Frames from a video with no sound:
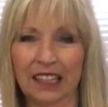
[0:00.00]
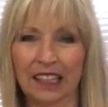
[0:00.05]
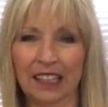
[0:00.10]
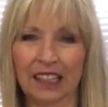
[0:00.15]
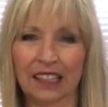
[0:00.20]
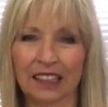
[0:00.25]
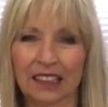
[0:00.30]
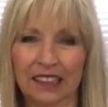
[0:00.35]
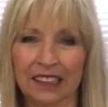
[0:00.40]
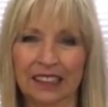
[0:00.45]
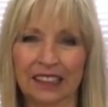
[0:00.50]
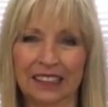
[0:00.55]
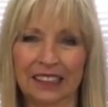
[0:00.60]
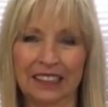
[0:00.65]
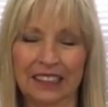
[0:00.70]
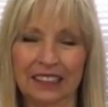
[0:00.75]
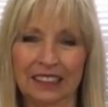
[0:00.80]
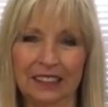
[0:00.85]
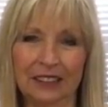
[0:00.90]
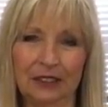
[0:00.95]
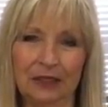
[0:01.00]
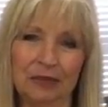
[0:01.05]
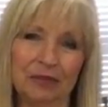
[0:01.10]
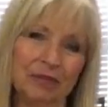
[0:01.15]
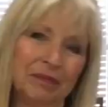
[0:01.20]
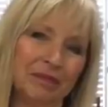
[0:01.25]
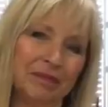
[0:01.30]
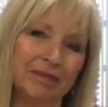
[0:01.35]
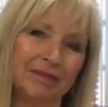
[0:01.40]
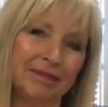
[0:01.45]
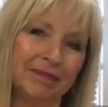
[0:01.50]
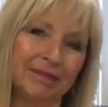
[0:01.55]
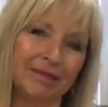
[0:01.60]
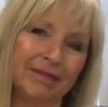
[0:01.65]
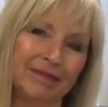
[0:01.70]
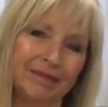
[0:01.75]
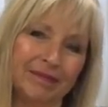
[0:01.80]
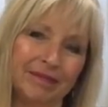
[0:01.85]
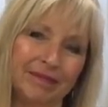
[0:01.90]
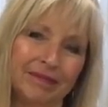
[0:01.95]

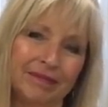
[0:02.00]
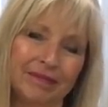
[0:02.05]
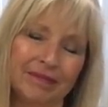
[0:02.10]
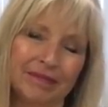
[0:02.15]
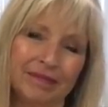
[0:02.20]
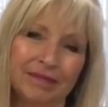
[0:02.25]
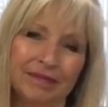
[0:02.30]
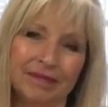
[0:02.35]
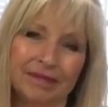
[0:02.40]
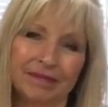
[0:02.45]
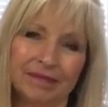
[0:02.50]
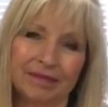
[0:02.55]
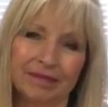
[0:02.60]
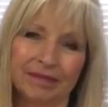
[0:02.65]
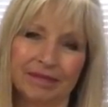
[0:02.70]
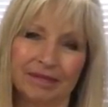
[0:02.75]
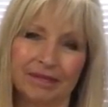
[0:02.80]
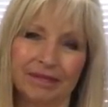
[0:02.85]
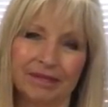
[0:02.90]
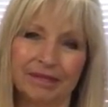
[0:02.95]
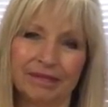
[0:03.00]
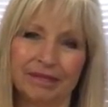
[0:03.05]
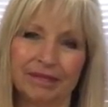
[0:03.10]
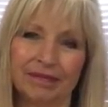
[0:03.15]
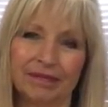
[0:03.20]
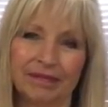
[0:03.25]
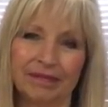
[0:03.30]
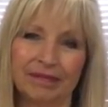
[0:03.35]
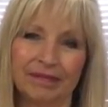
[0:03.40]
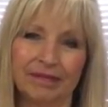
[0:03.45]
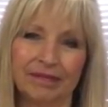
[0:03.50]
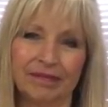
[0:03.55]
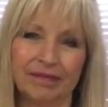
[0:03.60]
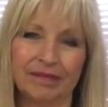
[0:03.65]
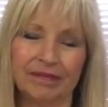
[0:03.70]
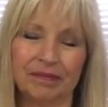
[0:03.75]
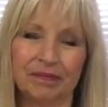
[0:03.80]
No one is speaking in this clip.